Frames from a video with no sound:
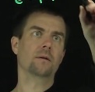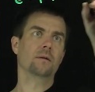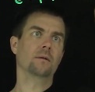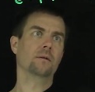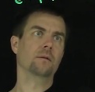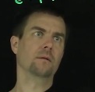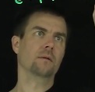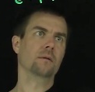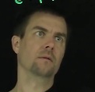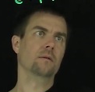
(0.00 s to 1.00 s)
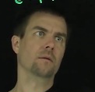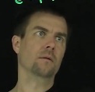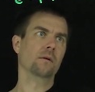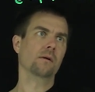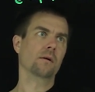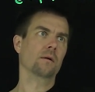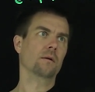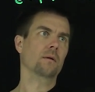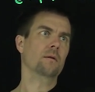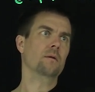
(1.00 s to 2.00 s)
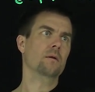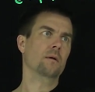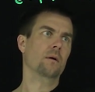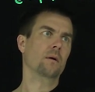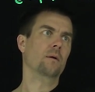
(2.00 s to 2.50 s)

(no one is talking)